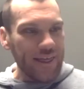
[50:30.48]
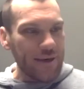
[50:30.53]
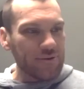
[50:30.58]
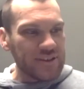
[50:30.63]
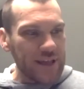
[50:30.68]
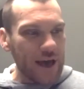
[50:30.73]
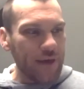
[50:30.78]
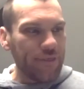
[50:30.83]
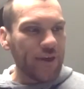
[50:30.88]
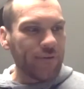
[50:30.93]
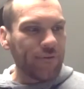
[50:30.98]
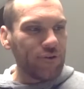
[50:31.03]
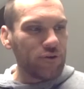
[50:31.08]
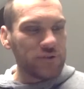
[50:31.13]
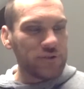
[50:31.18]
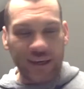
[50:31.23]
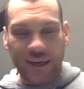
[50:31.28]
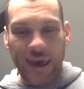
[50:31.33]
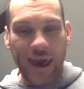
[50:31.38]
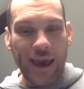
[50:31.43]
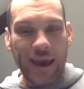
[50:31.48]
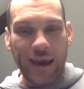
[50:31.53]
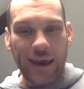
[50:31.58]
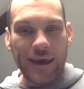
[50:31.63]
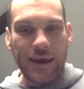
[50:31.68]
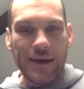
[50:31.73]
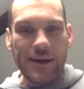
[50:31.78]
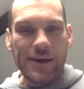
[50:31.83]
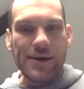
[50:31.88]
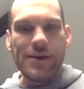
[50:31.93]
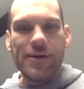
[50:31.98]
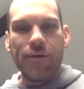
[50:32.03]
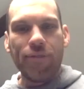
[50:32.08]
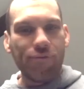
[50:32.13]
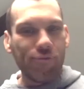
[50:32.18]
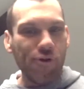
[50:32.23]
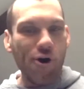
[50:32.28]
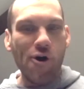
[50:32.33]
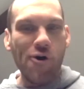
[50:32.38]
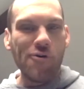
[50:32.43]
there was nothing for you to kick,
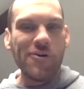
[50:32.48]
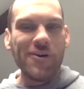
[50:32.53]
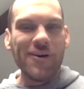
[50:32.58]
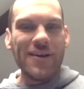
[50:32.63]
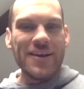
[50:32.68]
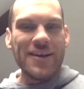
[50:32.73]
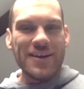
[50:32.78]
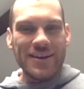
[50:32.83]
throw.